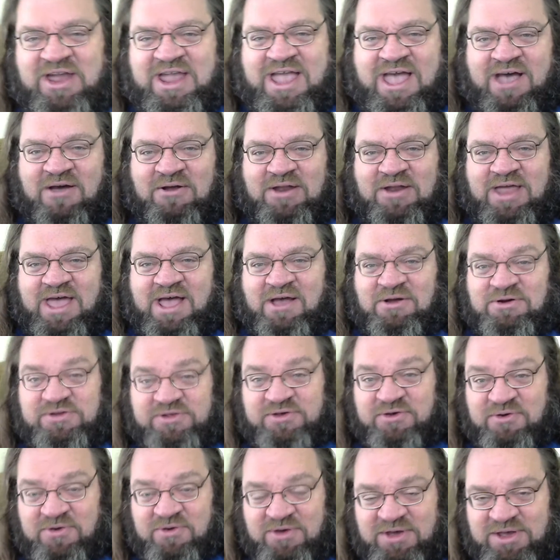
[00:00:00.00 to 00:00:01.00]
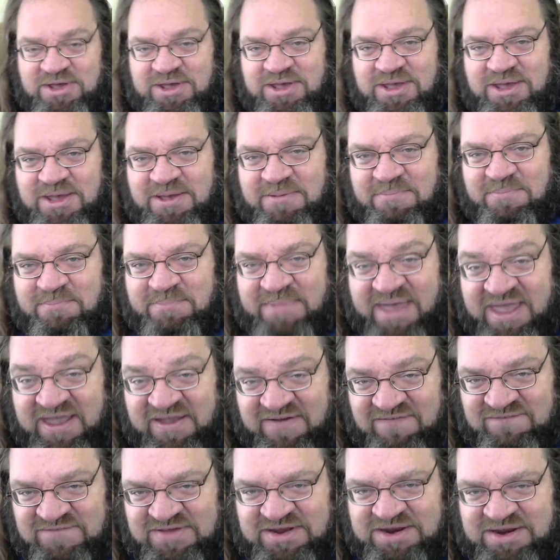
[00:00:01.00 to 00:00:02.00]
out how to make
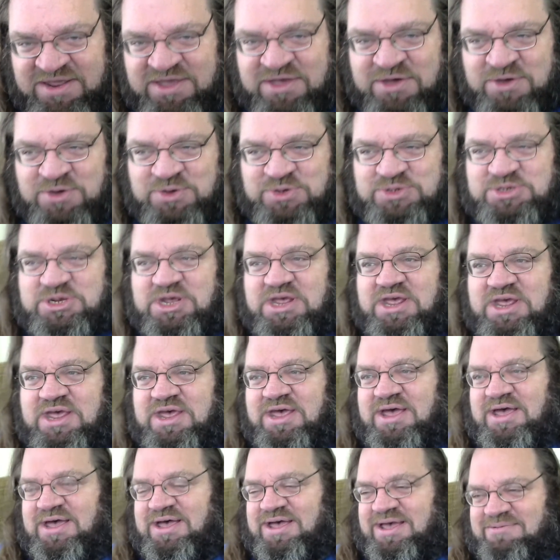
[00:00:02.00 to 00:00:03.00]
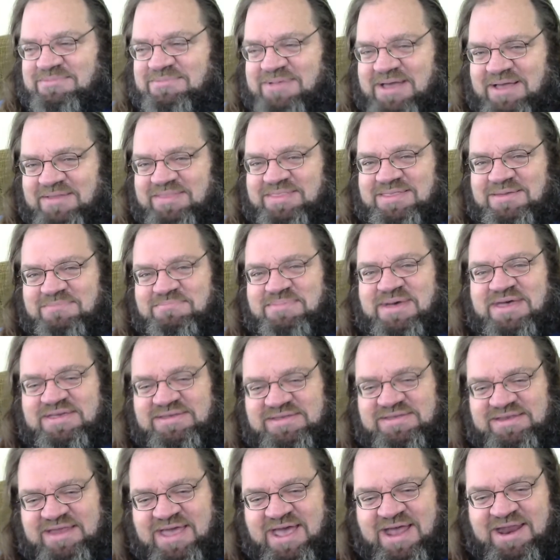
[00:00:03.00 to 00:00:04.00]
videos. Uh, I'm not the
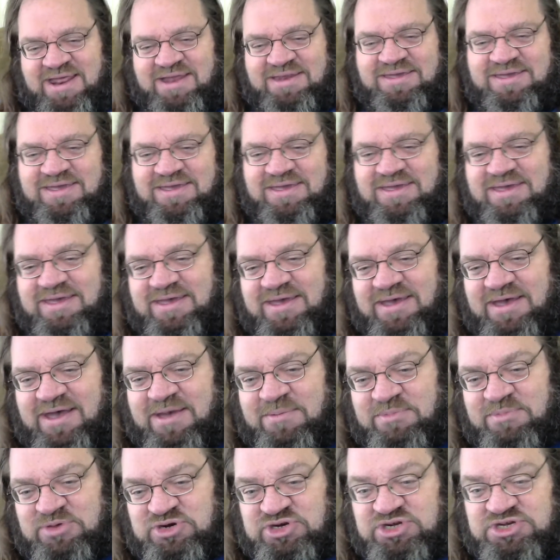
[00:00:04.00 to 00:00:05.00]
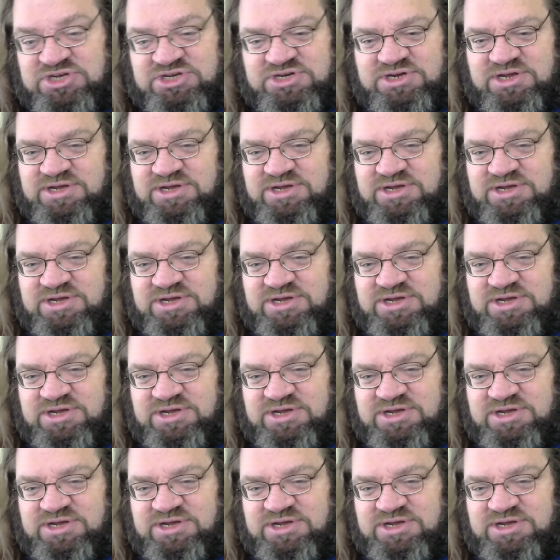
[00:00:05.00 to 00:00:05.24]
best at it. I'm just